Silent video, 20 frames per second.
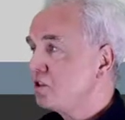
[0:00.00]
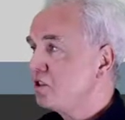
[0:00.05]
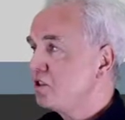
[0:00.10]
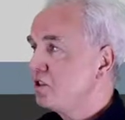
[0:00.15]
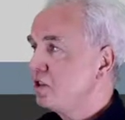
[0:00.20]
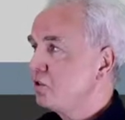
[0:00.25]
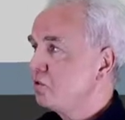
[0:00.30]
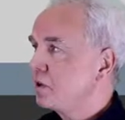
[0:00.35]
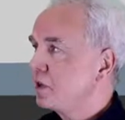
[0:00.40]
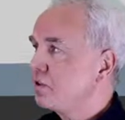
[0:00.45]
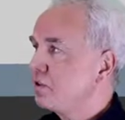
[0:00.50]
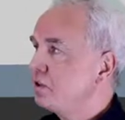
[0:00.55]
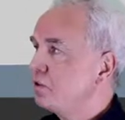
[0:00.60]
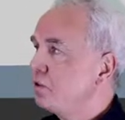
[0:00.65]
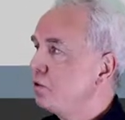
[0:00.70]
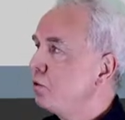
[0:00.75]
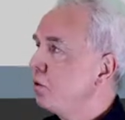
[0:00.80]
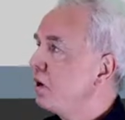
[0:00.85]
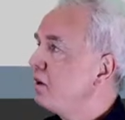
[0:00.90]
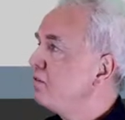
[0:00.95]
it's interesting to
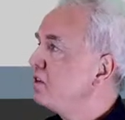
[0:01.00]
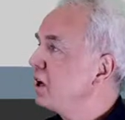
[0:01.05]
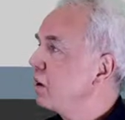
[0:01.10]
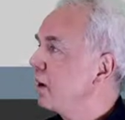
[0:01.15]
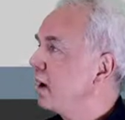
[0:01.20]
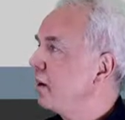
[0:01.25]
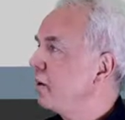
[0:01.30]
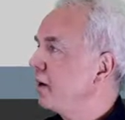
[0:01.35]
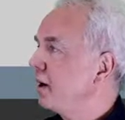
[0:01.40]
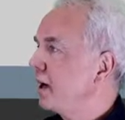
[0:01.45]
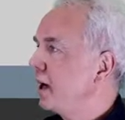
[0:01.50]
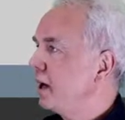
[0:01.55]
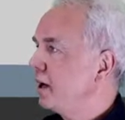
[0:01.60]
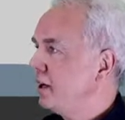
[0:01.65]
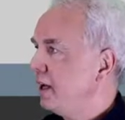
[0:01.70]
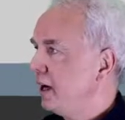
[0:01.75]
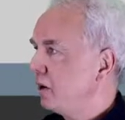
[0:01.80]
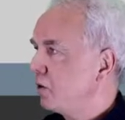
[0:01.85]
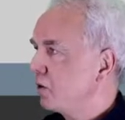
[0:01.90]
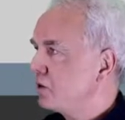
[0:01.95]
know if there are
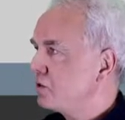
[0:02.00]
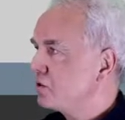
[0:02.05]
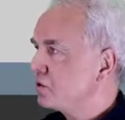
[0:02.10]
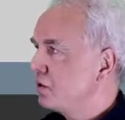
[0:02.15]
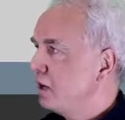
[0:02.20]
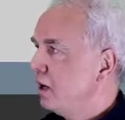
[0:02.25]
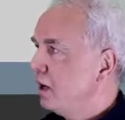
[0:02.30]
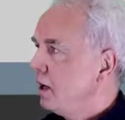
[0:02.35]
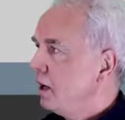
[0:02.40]
any errors.